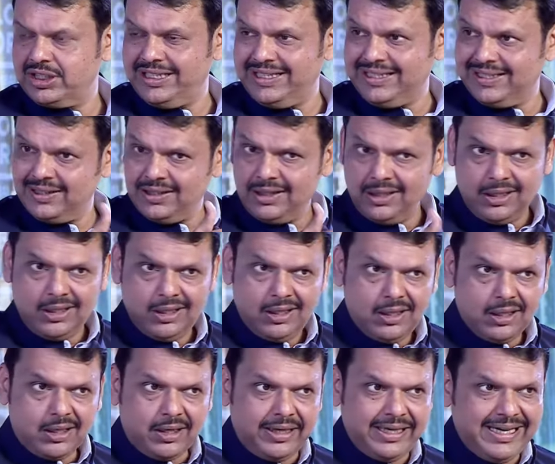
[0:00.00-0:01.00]
in
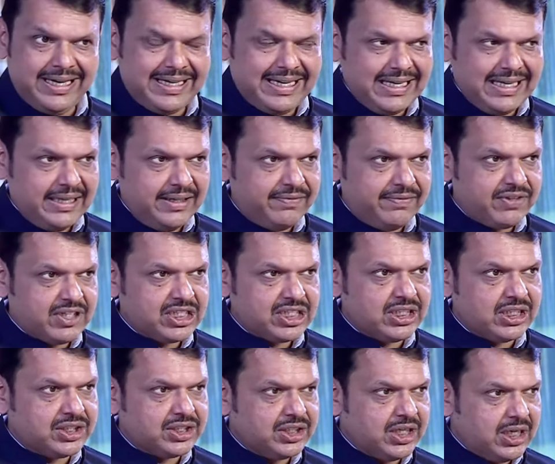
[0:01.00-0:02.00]
creating
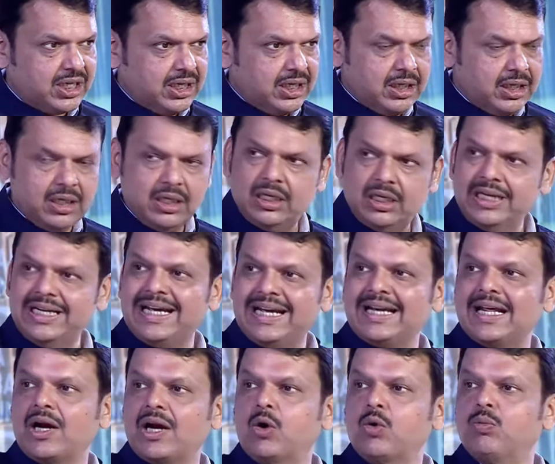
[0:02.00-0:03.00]
infrastructure in
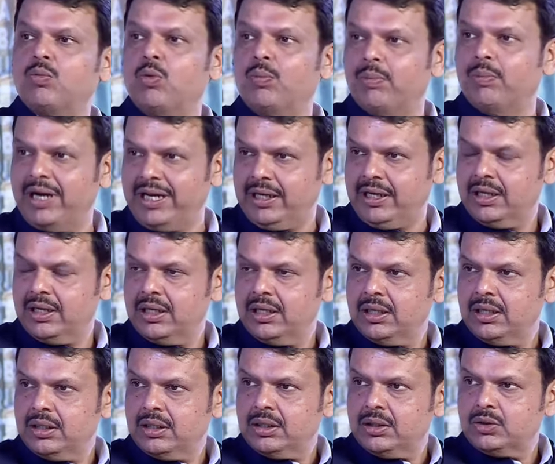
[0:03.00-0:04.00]
and around Mumbai.
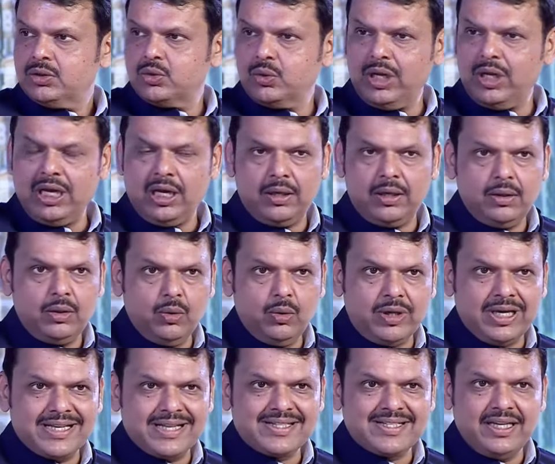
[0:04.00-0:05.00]
Today, you
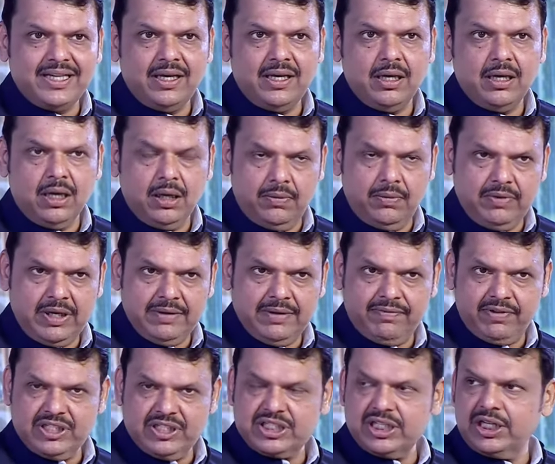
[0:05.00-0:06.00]
can see we have
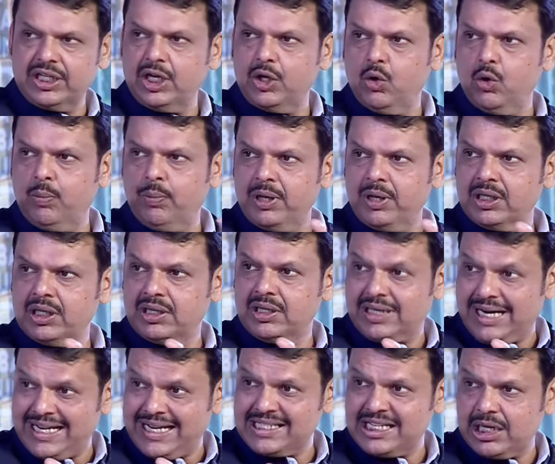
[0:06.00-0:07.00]
recently opened the
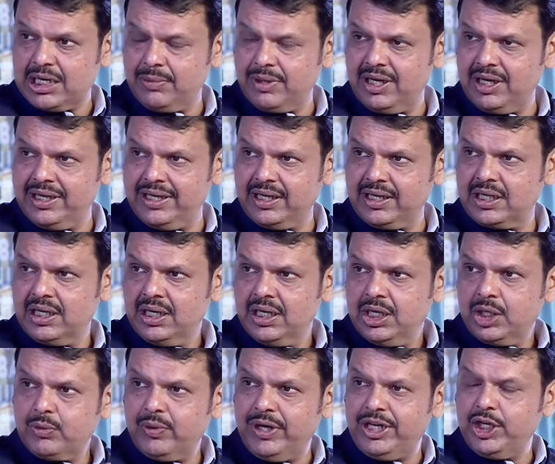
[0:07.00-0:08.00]
Trans Harbour Link
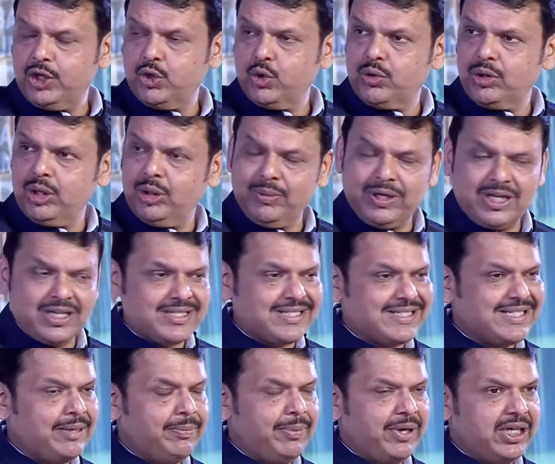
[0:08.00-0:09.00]
22 kilometer
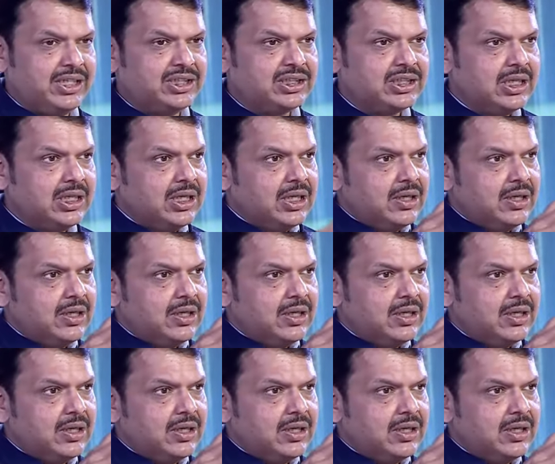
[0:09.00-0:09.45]
sea bridge,